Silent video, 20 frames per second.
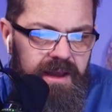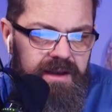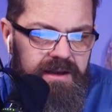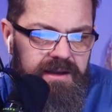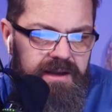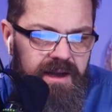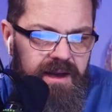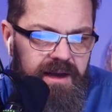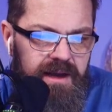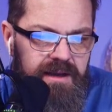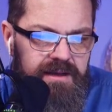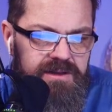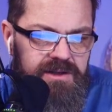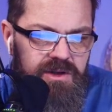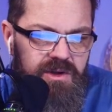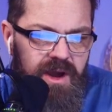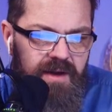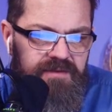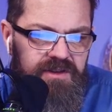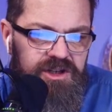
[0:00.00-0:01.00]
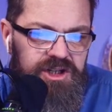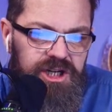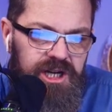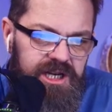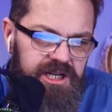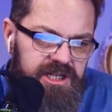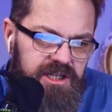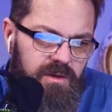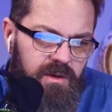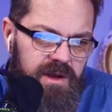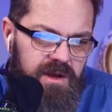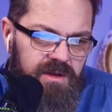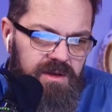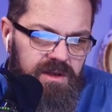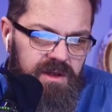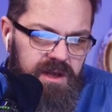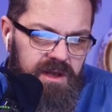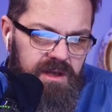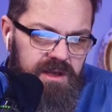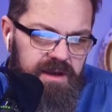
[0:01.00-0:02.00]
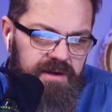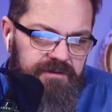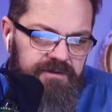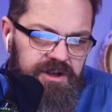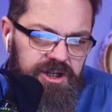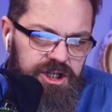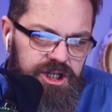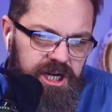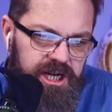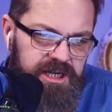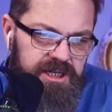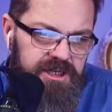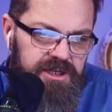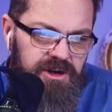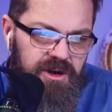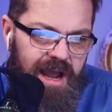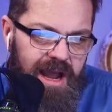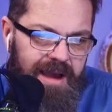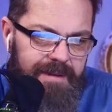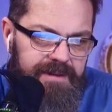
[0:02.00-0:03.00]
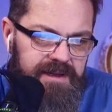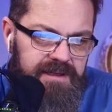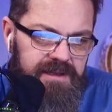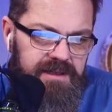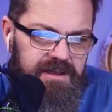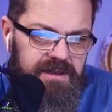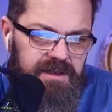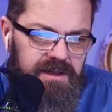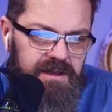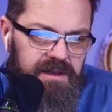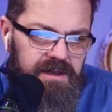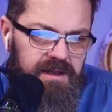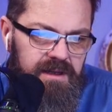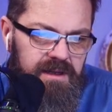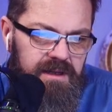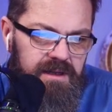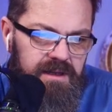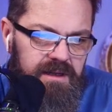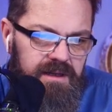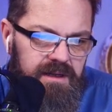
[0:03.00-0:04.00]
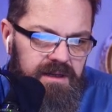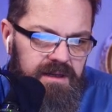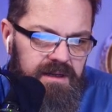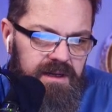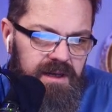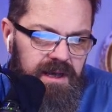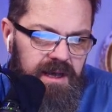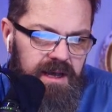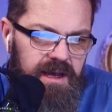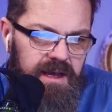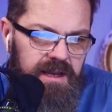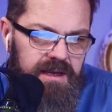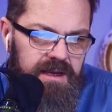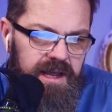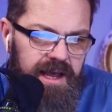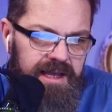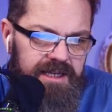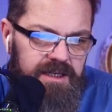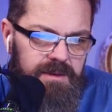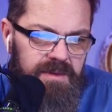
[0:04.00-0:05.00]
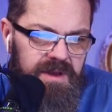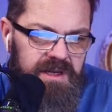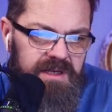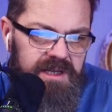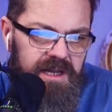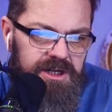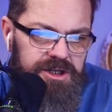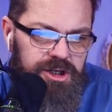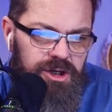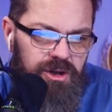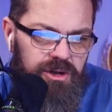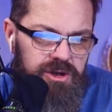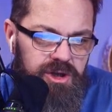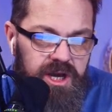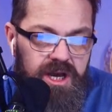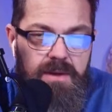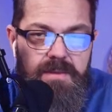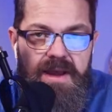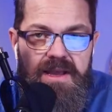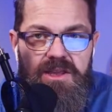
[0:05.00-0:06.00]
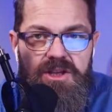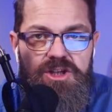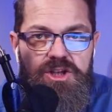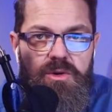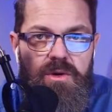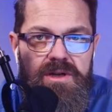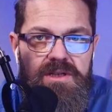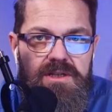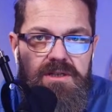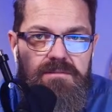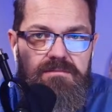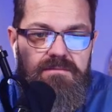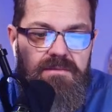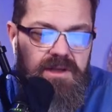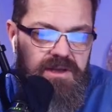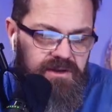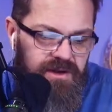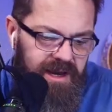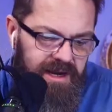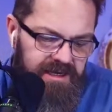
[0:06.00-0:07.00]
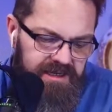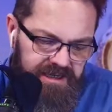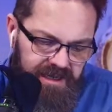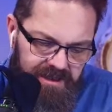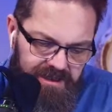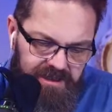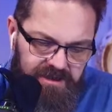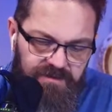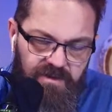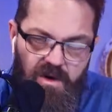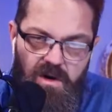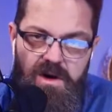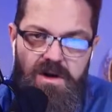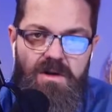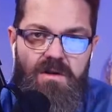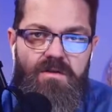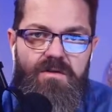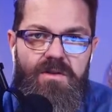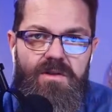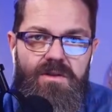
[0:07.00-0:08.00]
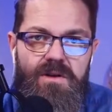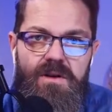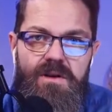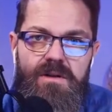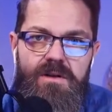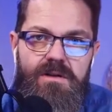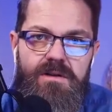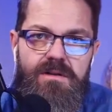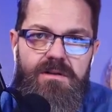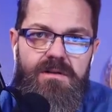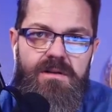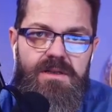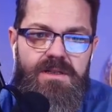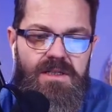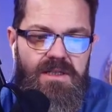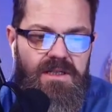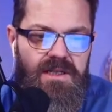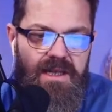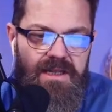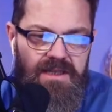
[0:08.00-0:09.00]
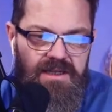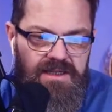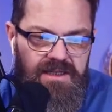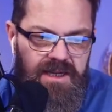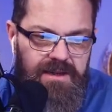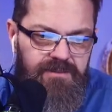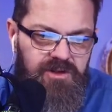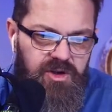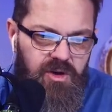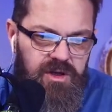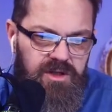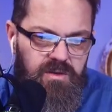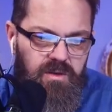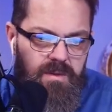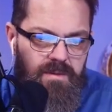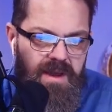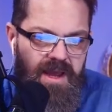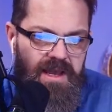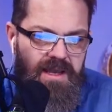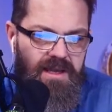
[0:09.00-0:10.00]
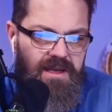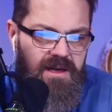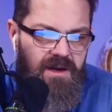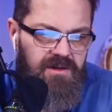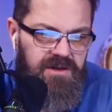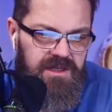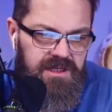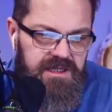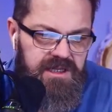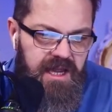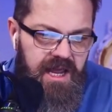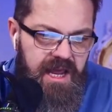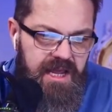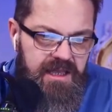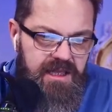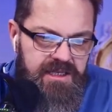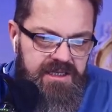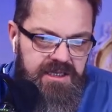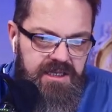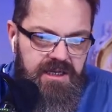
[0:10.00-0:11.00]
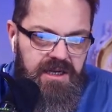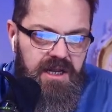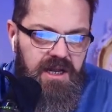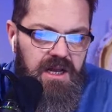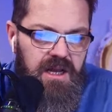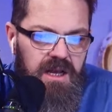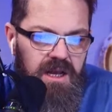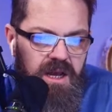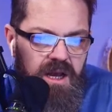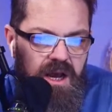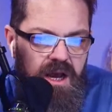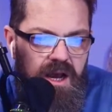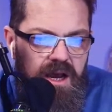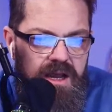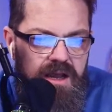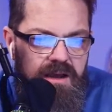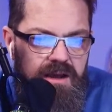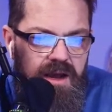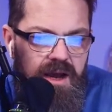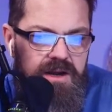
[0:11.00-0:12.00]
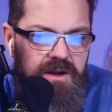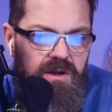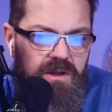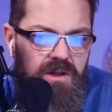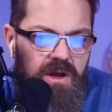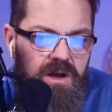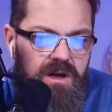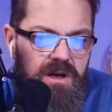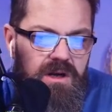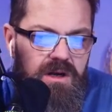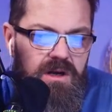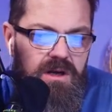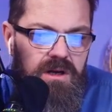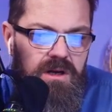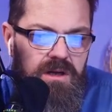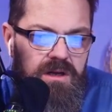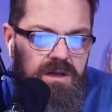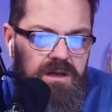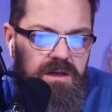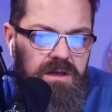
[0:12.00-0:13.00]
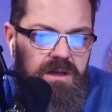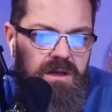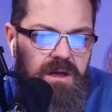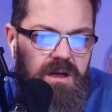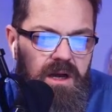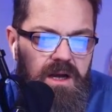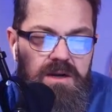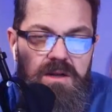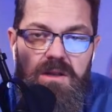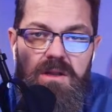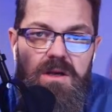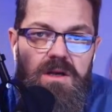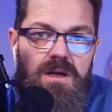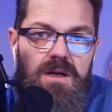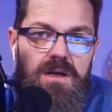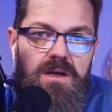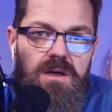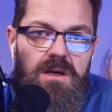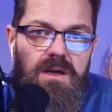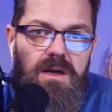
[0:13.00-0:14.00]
And so you have to change the way you think. You have to change your habits. And it has to be intentional. You got to make the choice. You got to say this far and no further. It's just like the same choice we make, you know, to say, hey, listen, I no longer want